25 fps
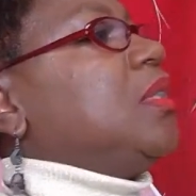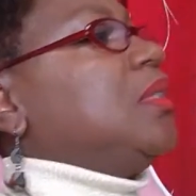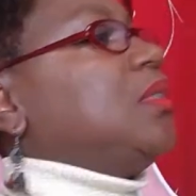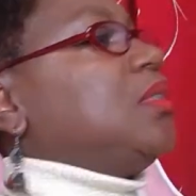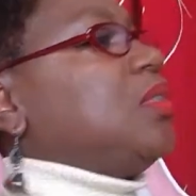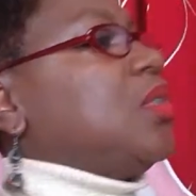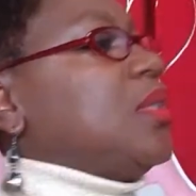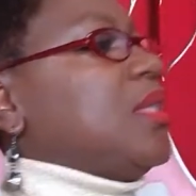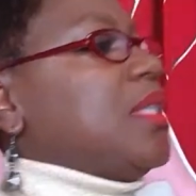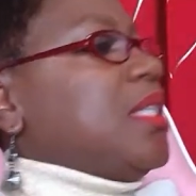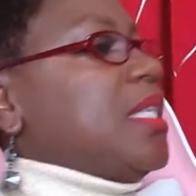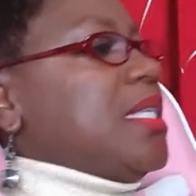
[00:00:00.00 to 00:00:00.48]

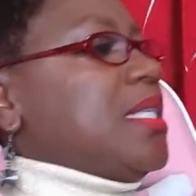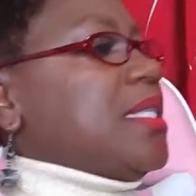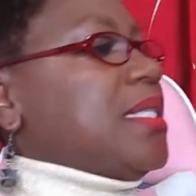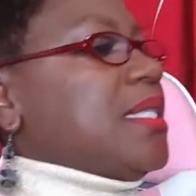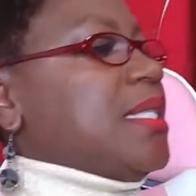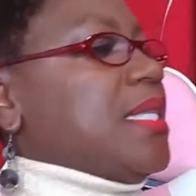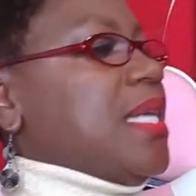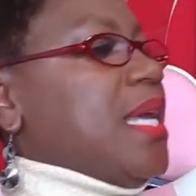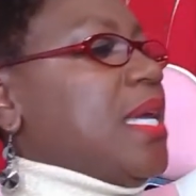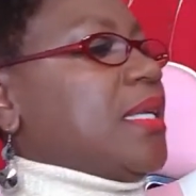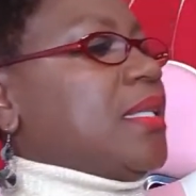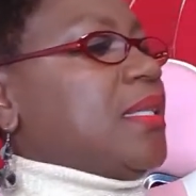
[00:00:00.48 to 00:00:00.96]
So
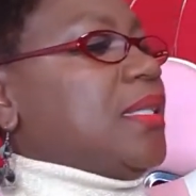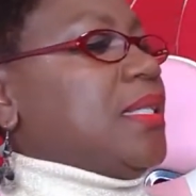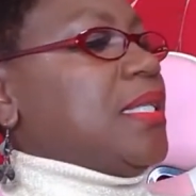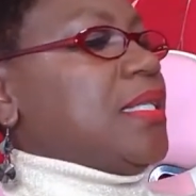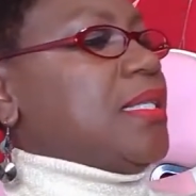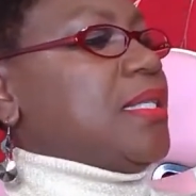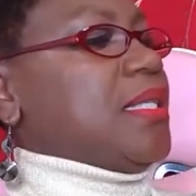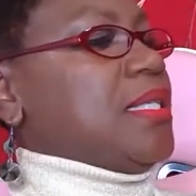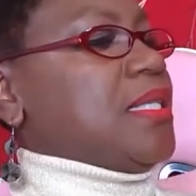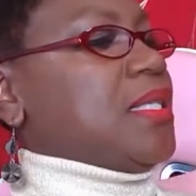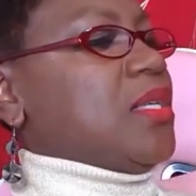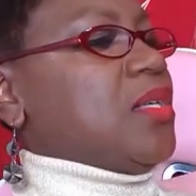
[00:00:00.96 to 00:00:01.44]
this
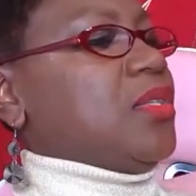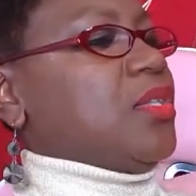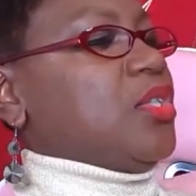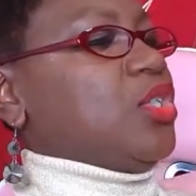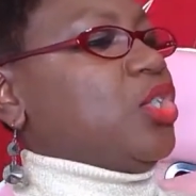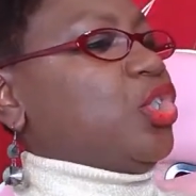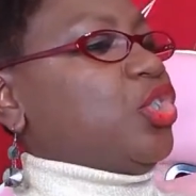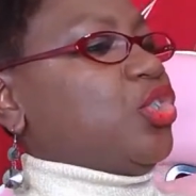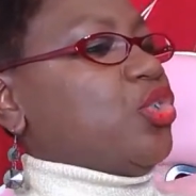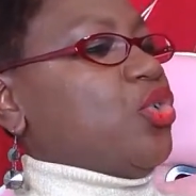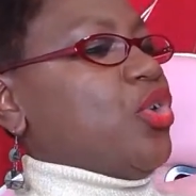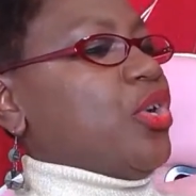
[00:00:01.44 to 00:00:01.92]
necklace is on the
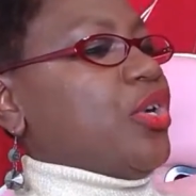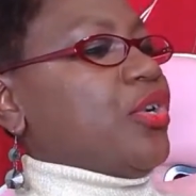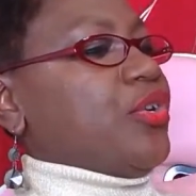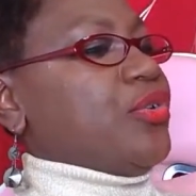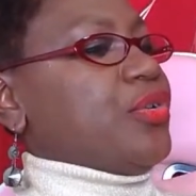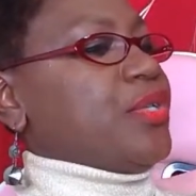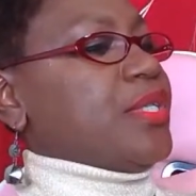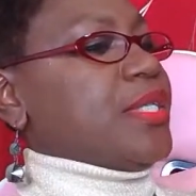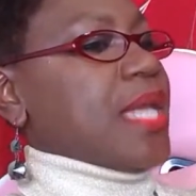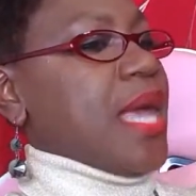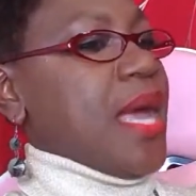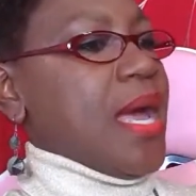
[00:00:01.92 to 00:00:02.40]

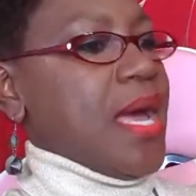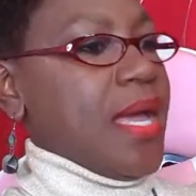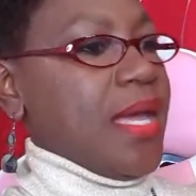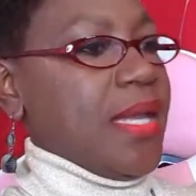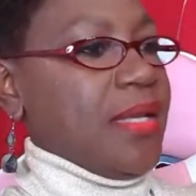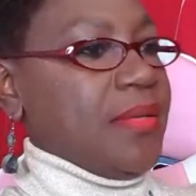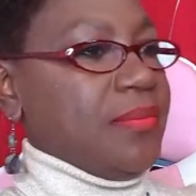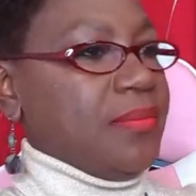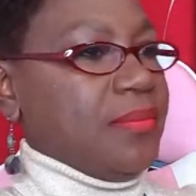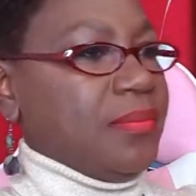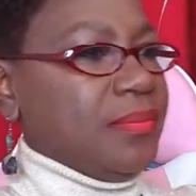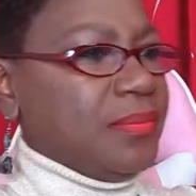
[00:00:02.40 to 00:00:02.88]
shorter
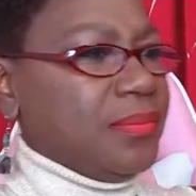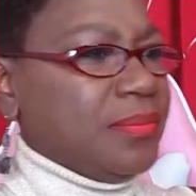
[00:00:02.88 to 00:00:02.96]
side.